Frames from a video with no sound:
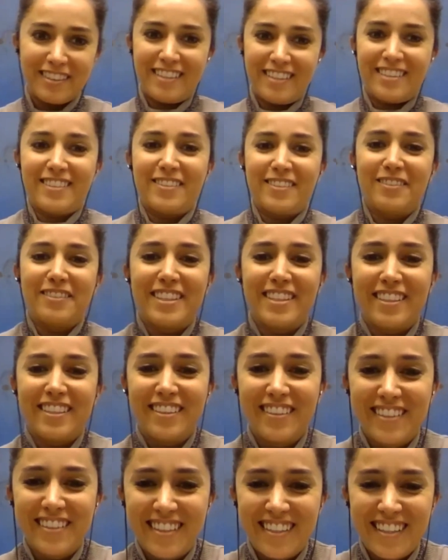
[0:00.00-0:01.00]
That's always a
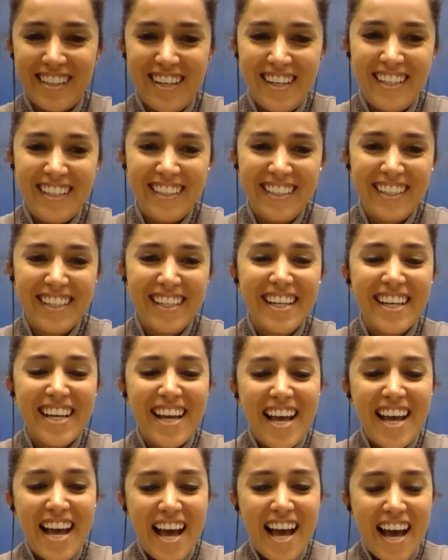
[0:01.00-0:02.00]
good sign.
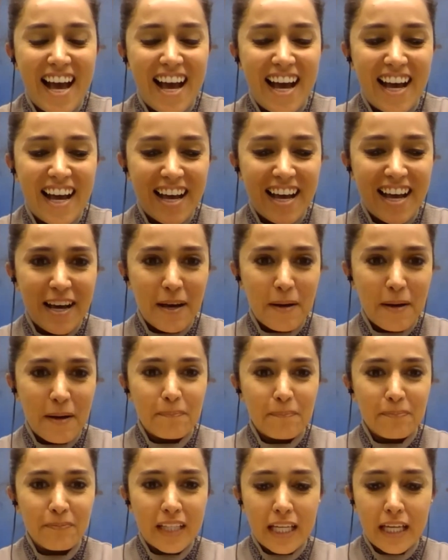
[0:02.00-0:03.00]

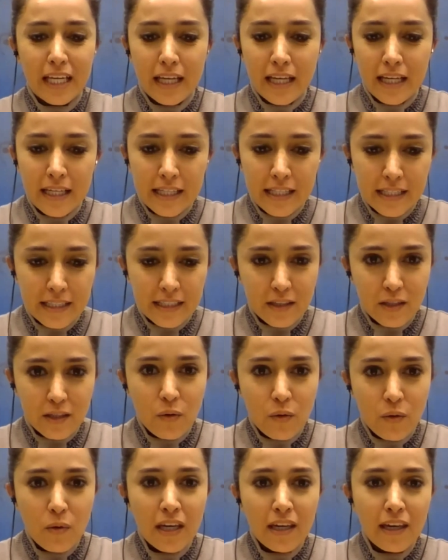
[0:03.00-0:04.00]
Um, uh,
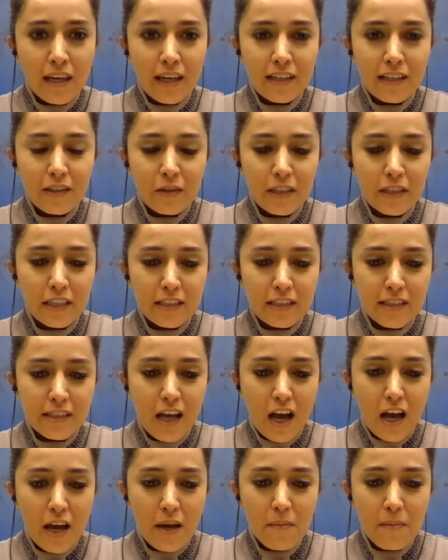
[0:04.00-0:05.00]
so again, you can
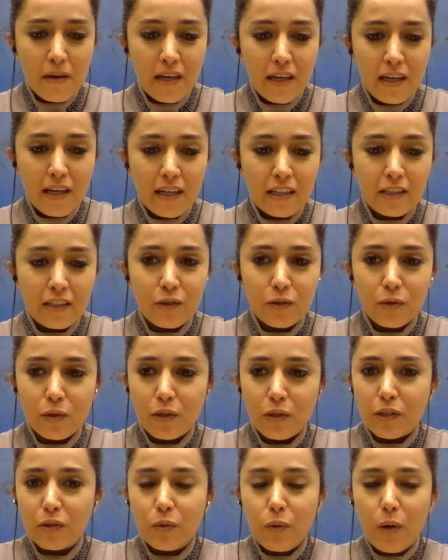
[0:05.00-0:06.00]
type in
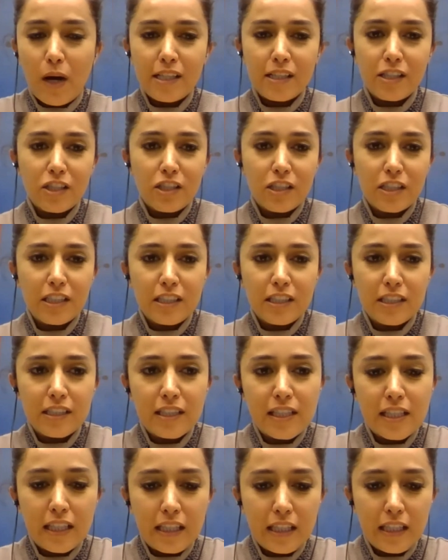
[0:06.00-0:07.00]
your
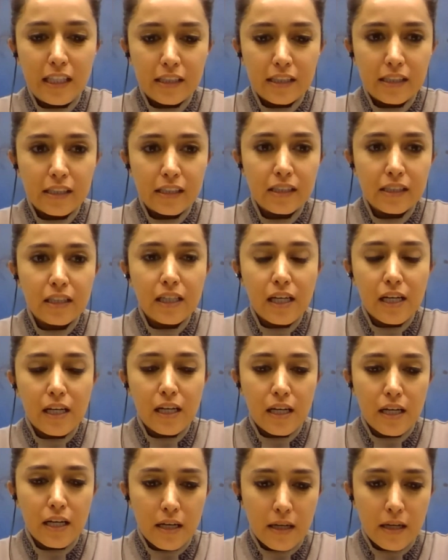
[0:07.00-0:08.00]
questions here
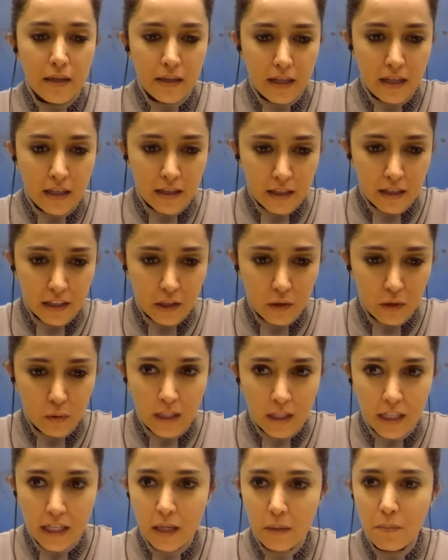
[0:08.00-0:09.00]
uh, in the
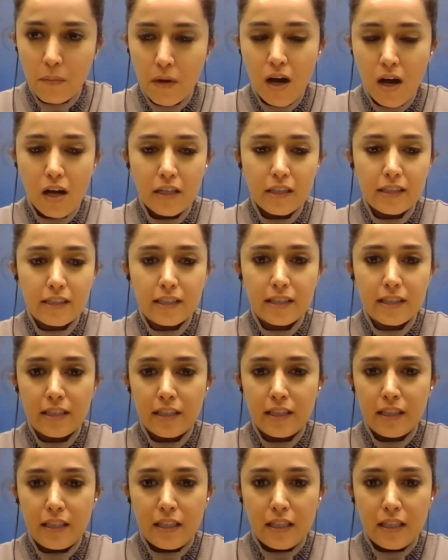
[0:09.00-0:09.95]
Q&A box.